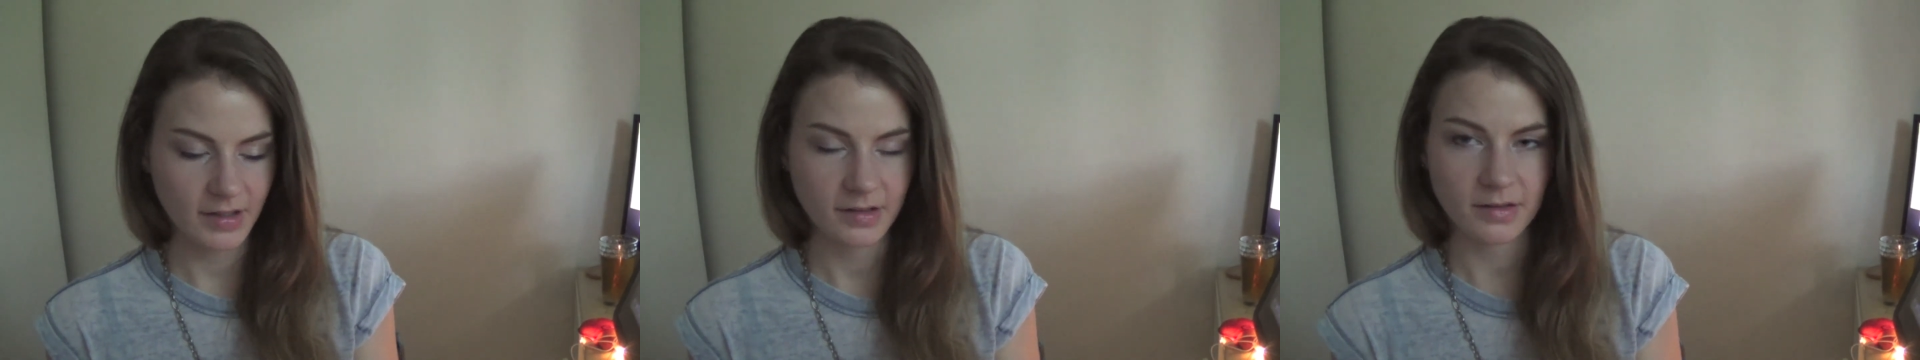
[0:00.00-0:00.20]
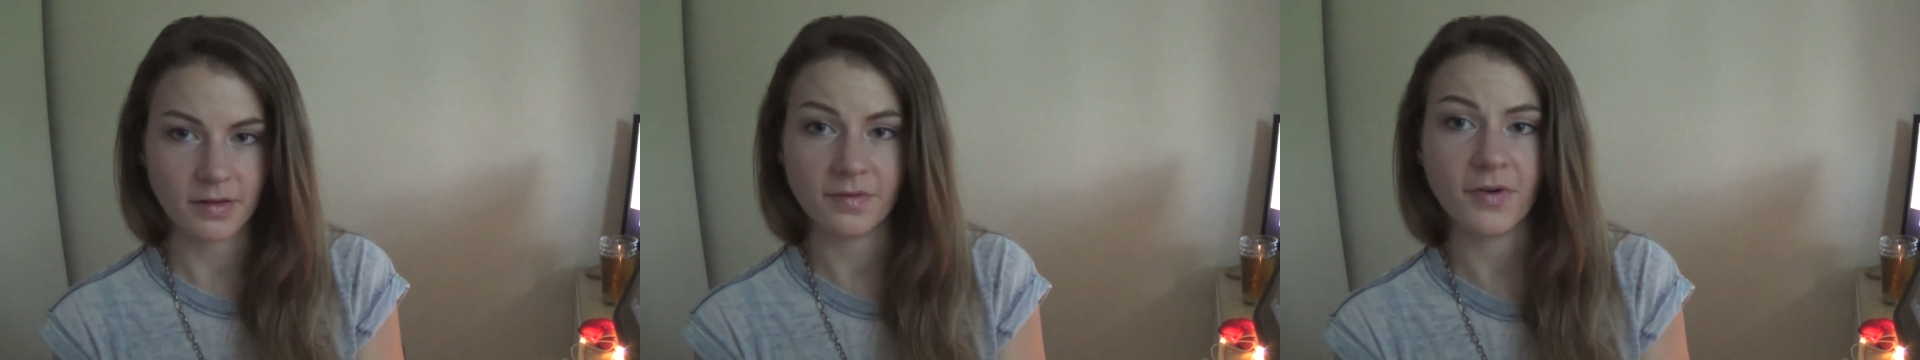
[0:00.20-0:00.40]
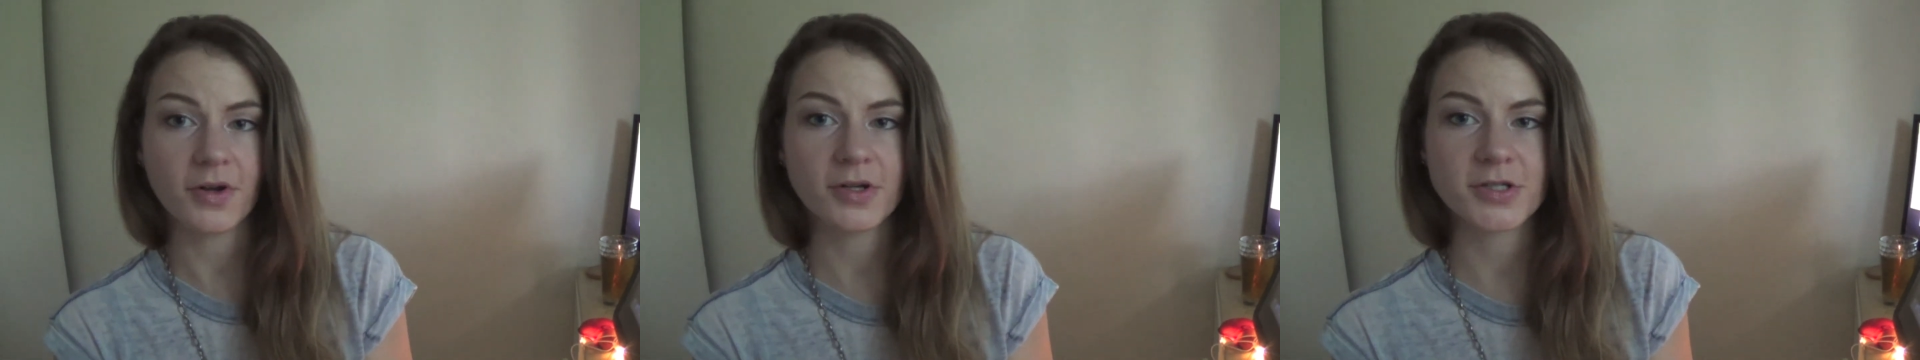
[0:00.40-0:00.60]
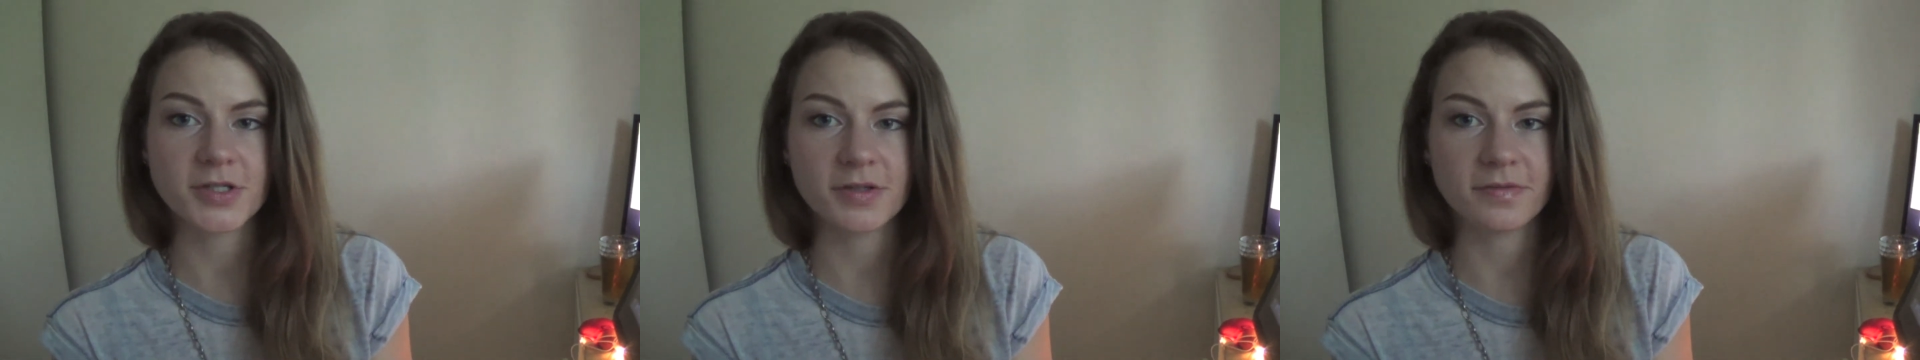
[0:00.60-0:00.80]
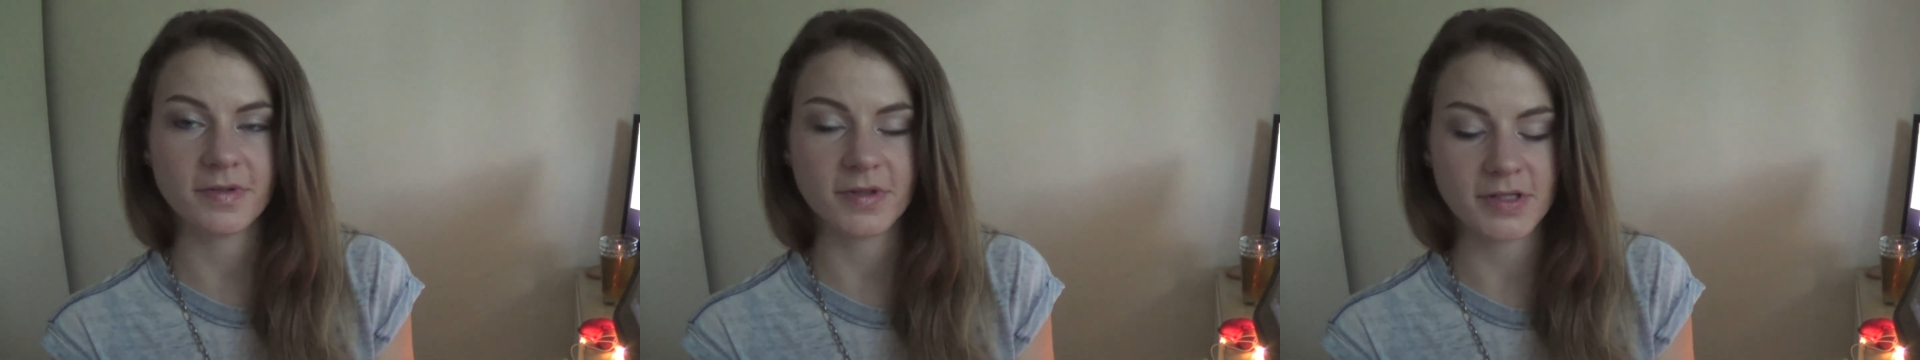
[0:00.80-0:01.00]
The photo
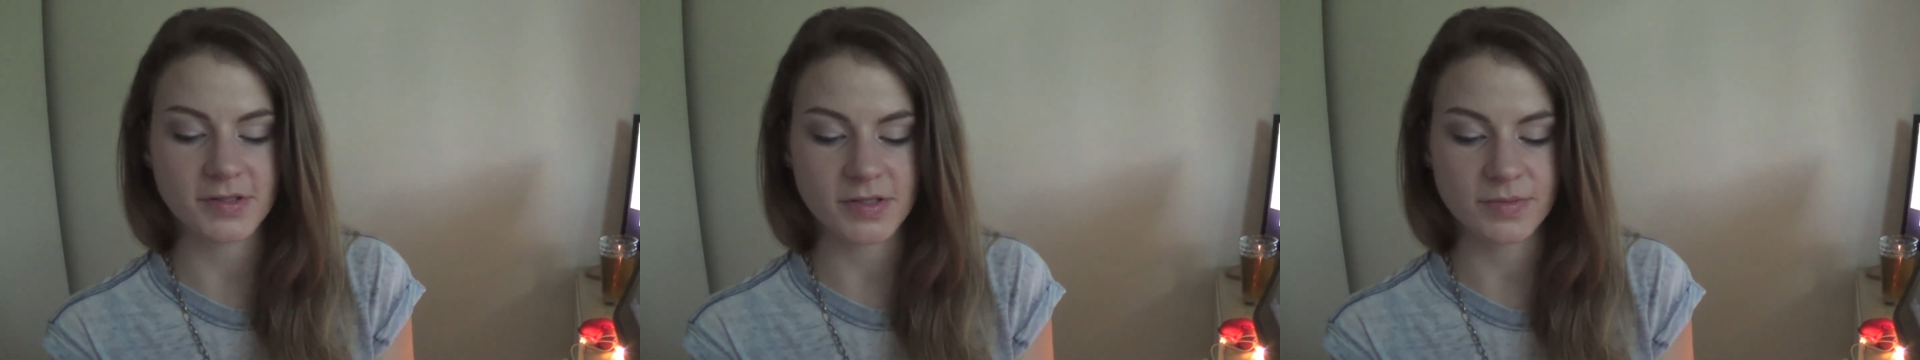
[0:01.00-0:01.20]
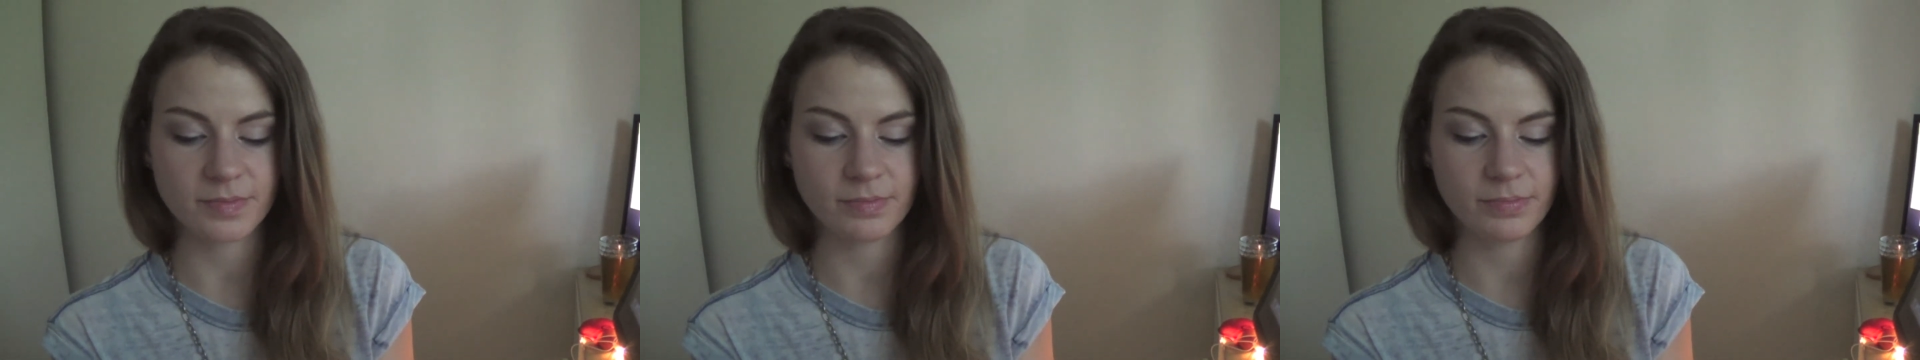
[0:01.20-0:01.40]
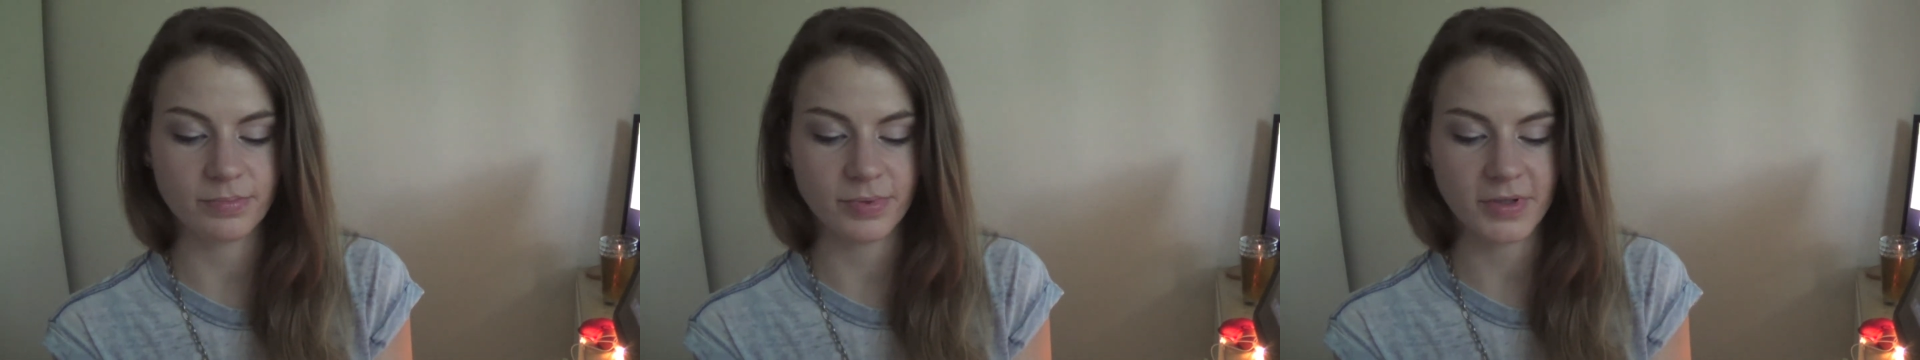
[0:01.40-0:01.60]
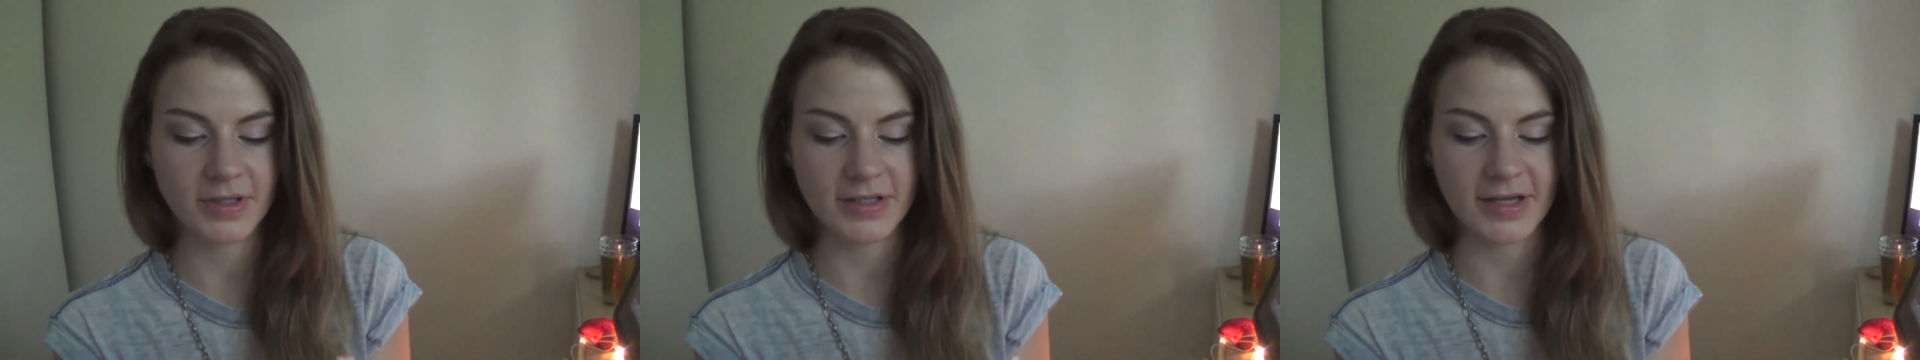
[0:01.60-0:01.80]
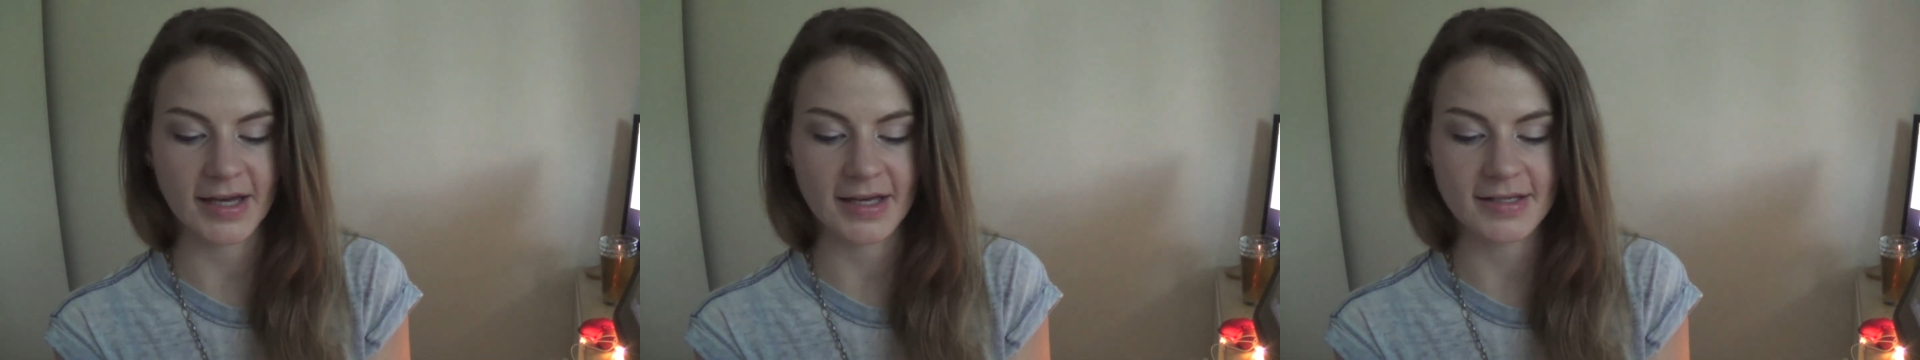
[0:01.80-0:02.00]
shoot for this is pretty
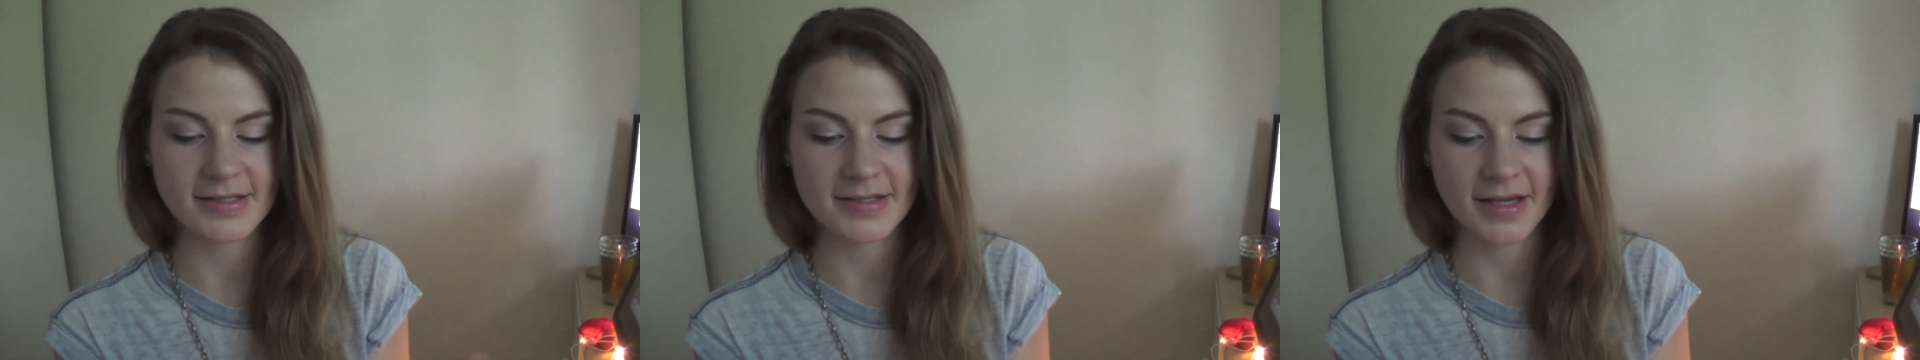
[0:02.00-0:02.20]
nice.